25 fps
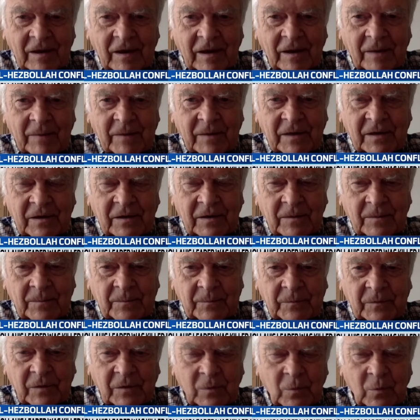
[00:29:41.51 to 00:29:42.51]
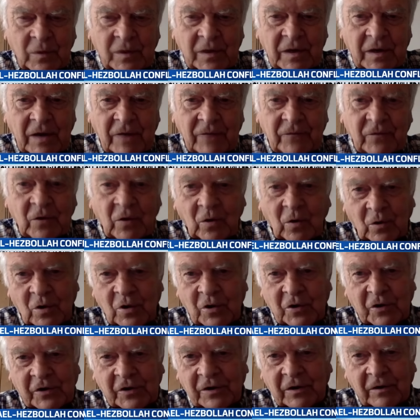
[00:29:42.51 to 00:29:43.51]
I mean, we have not
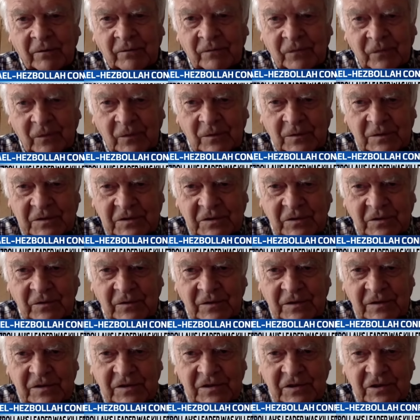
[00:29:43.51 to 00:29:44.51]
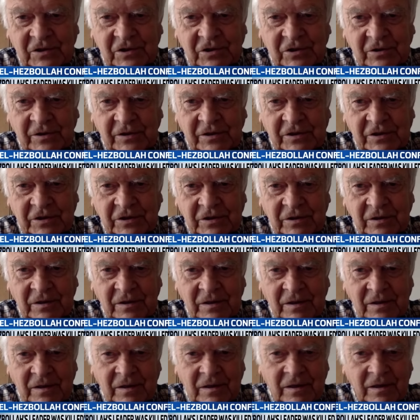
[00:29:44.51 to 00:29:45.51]
got an influence on this situation.
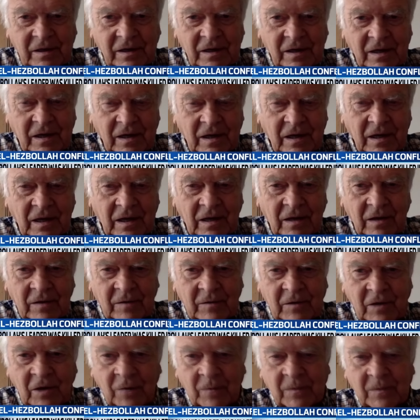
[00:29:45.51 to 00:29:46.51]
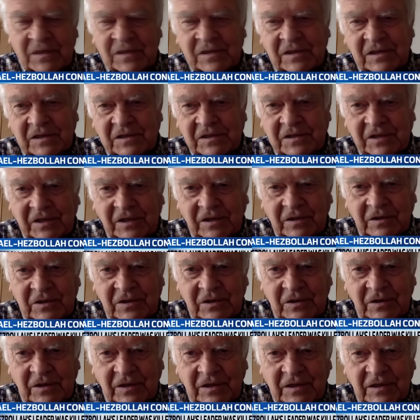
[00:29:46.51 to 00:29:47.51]
Nobody's listening
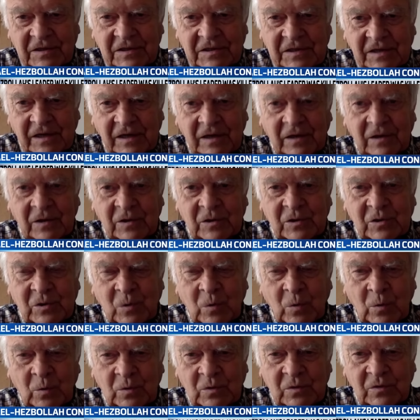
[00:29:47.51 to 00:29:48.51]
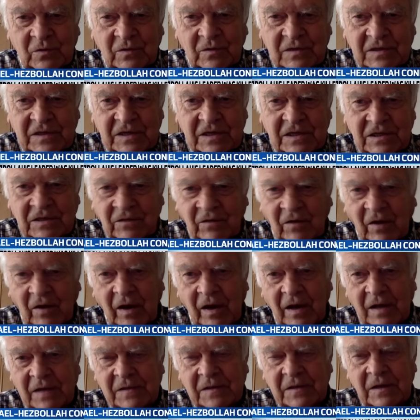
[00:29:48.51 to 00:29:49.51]
to these endless calls for
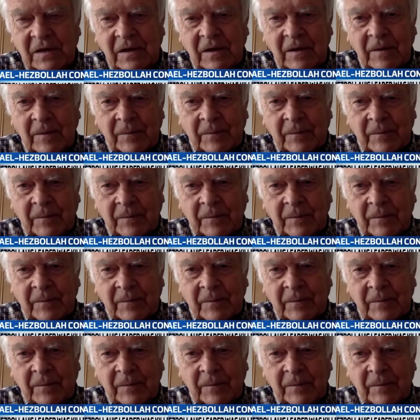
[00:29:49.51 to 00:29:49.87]
ceasefires.